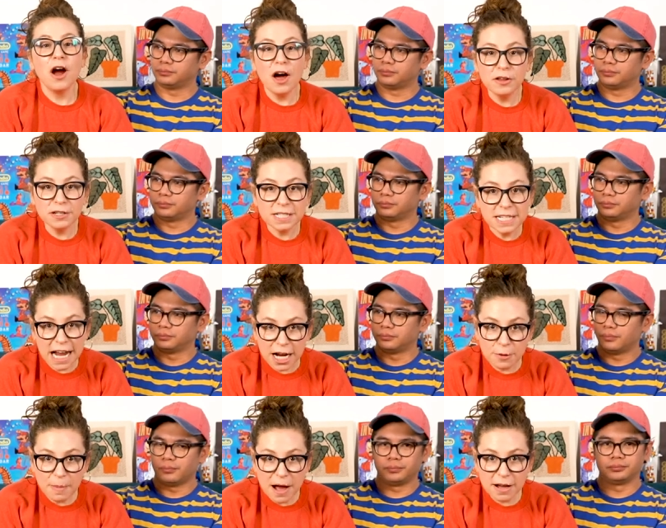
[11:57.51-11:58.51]
Speaker 1: are other
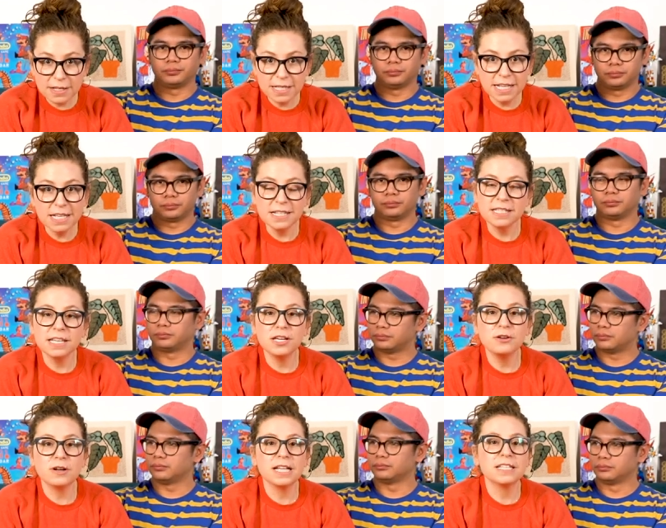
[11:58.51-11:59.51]
snack boxes that
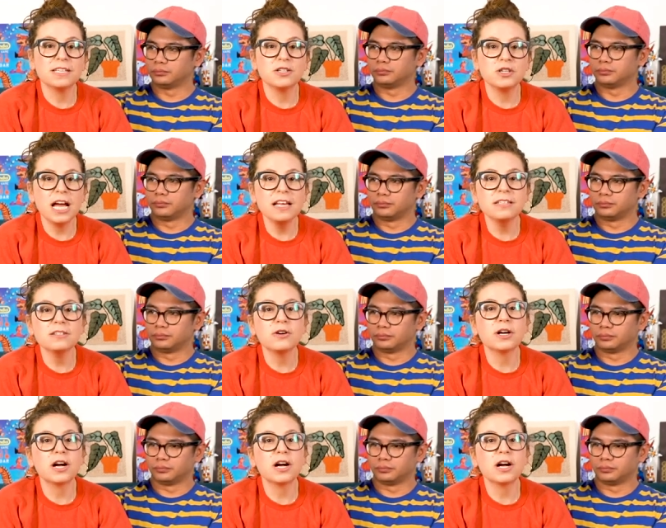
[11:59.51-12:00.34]
you can suggest or